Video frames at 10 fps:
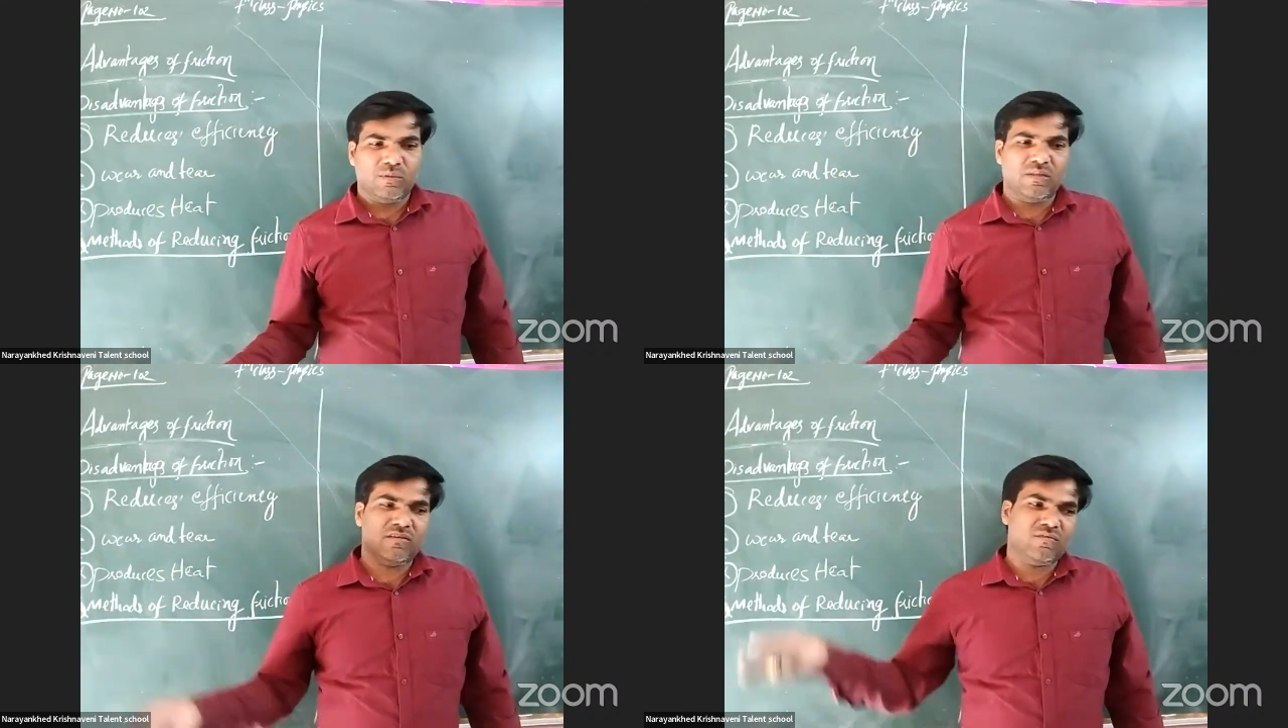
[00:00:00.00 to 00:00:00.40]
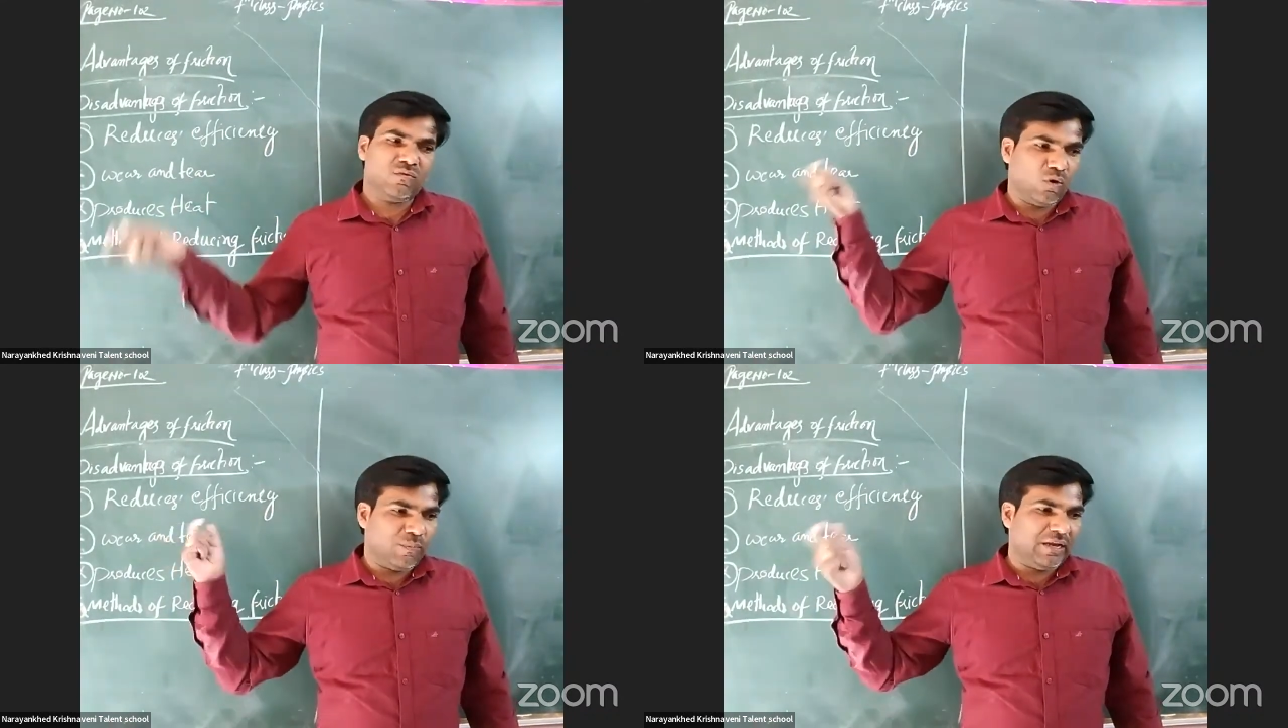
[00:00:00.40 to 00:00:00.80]
the
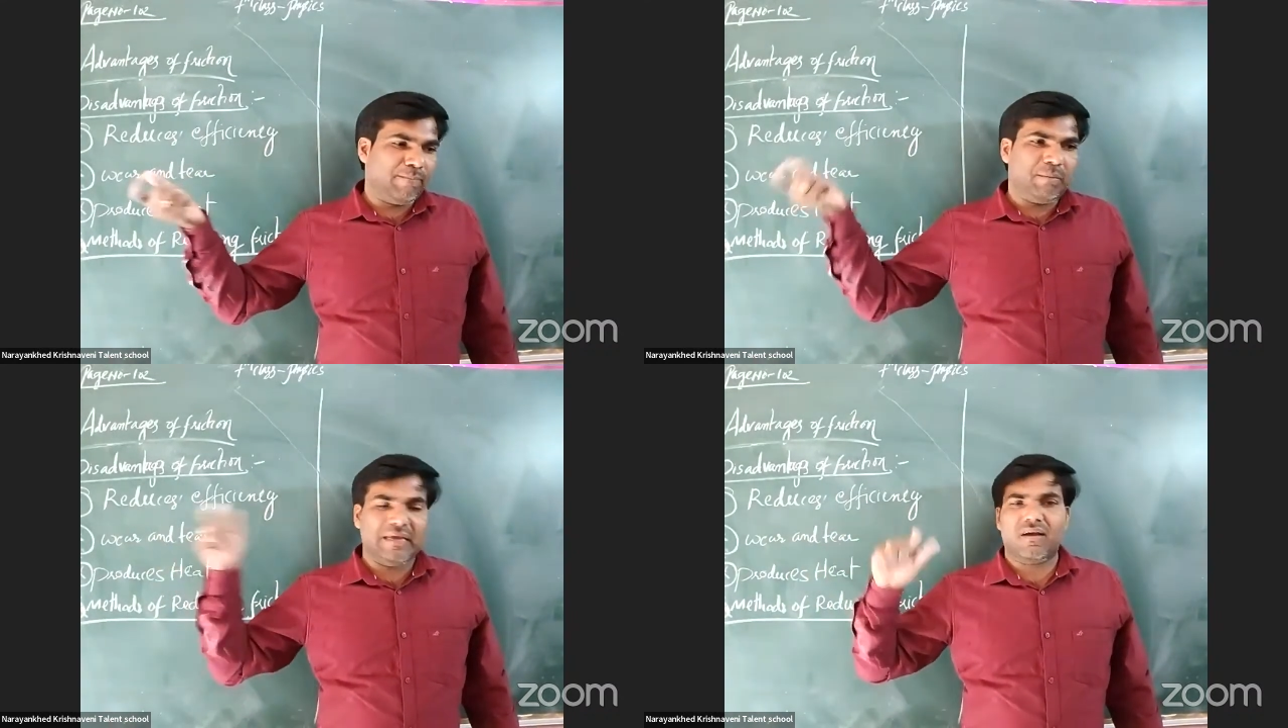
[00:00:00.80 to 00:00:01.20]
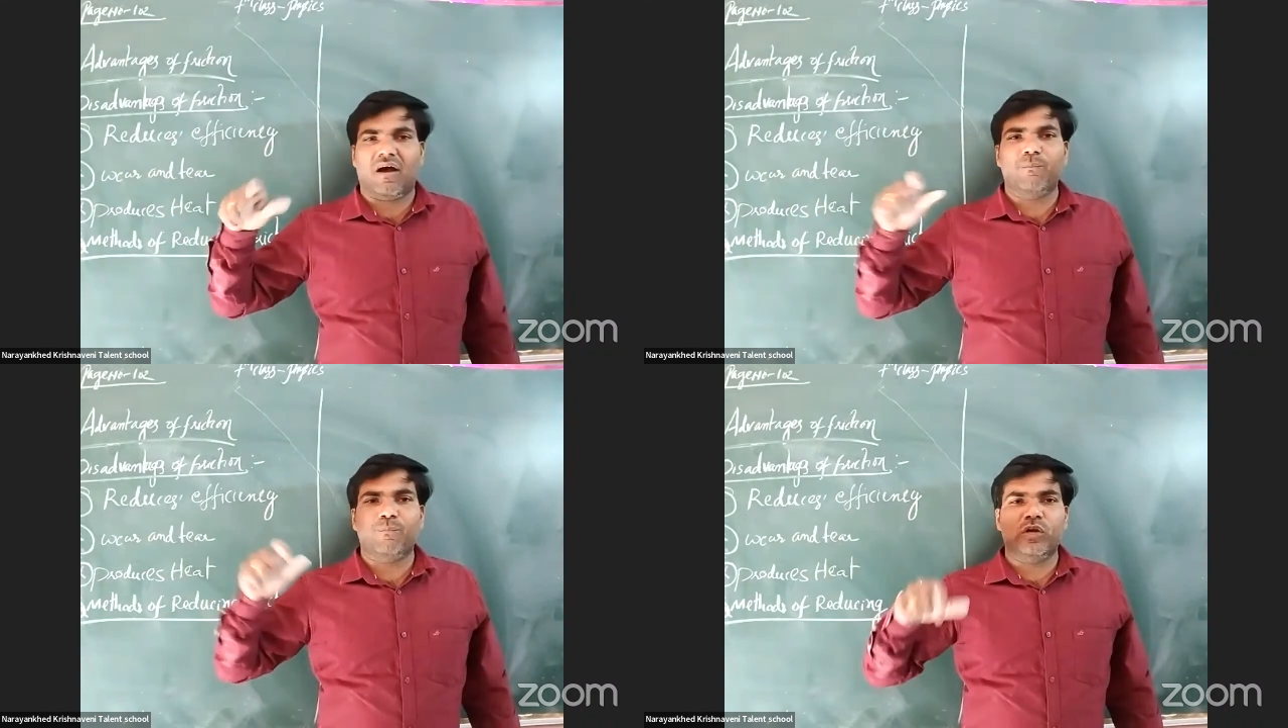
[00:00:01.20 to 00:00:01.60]
so many big
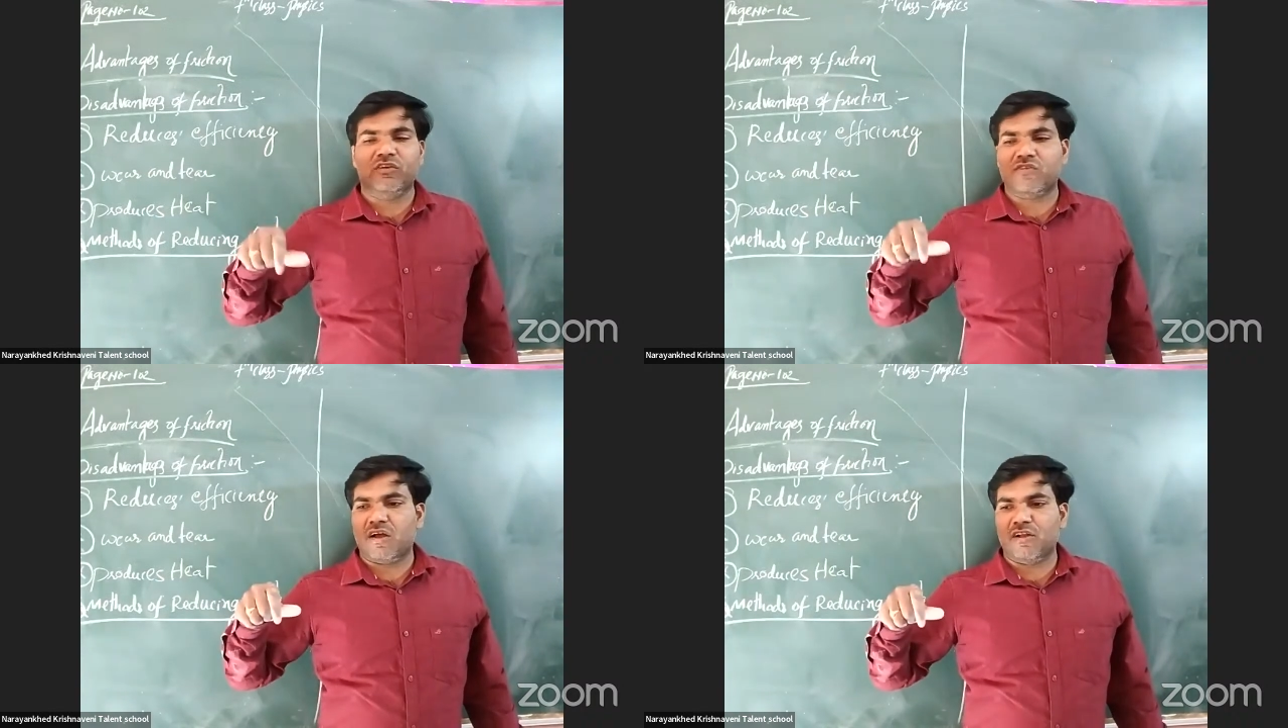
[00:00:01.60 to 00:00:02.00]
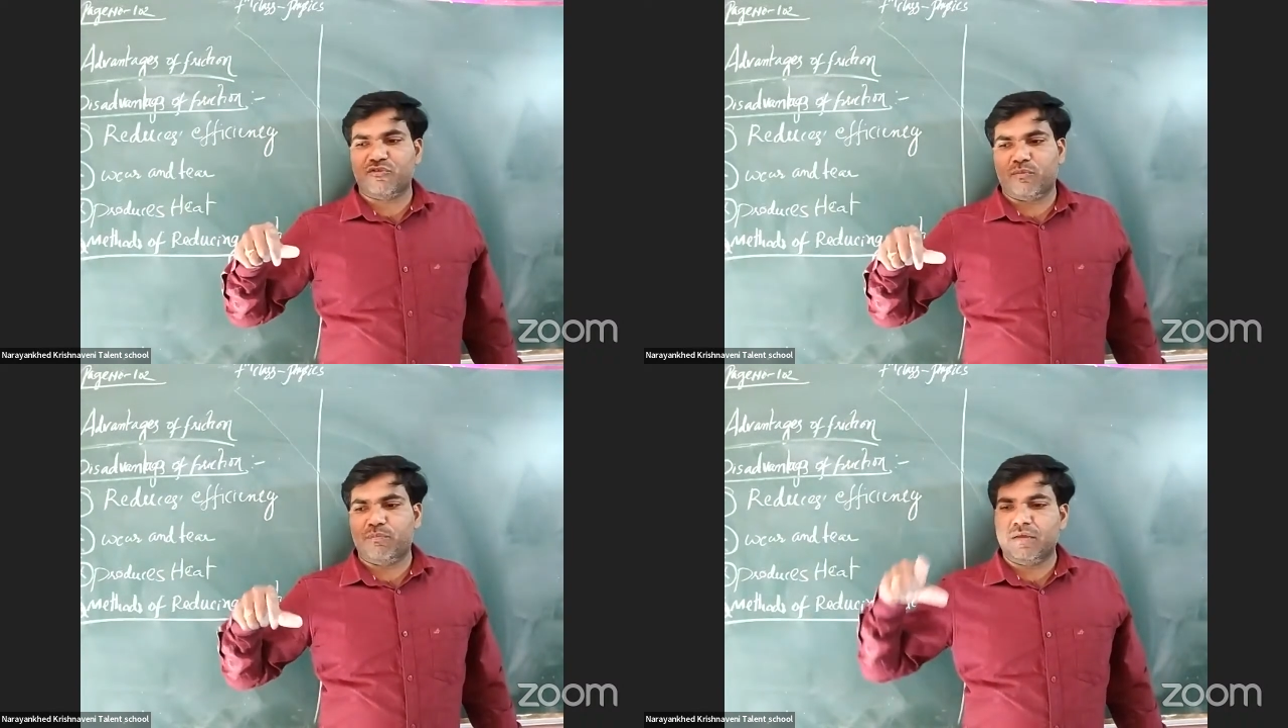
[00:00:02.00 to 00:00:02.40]
components are
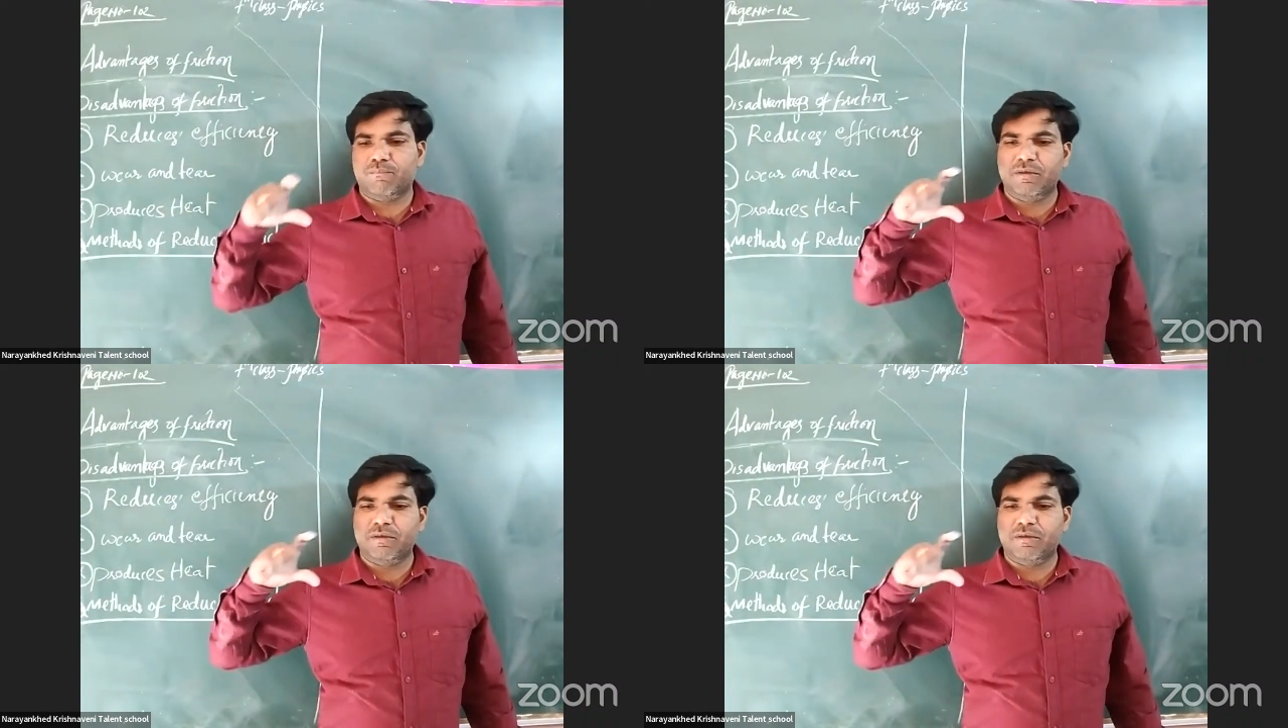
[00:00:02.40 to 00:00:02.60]
also big